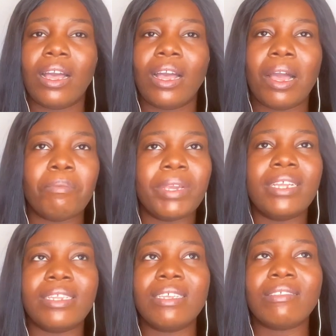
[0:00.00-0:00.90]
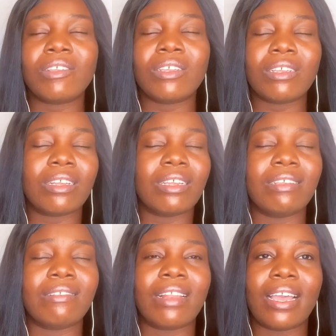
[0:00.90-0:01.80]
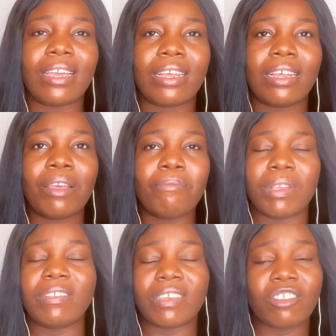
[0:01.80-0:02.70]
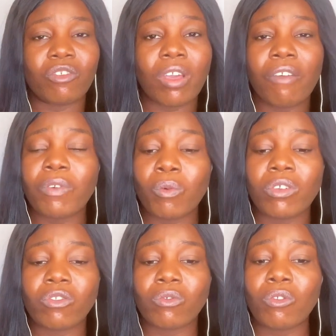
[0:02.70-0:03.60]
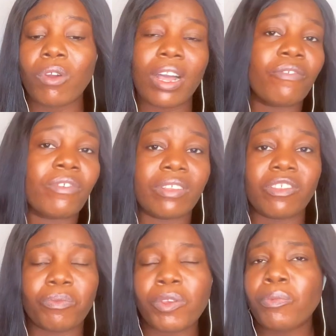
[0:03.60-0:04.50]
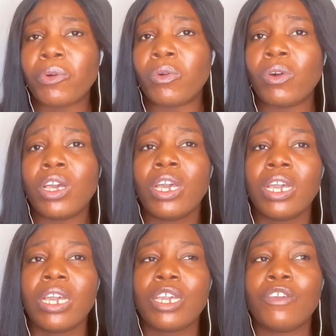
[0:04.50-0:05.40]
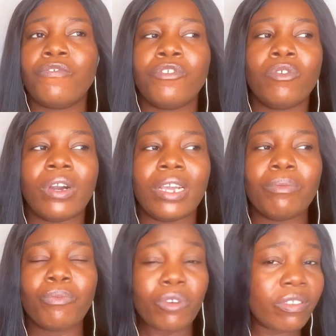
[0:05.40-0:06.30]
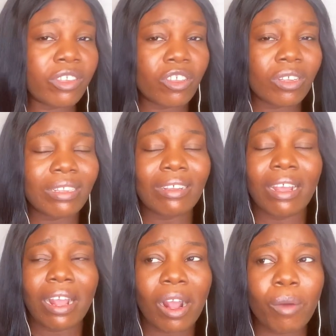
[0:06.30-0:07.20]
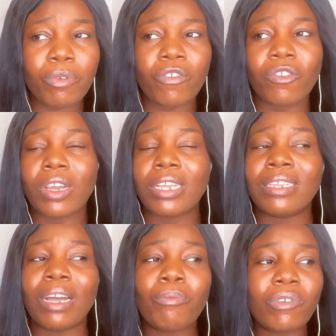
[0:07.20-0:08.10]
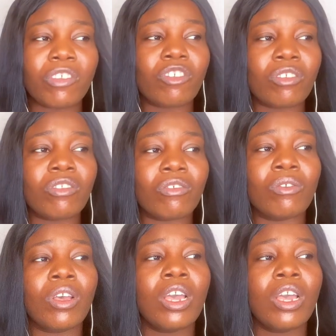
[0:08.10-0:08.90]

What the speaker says: I mean, this is like a message to everyone to look out for these people. If you are in position to help, if you are in that position to,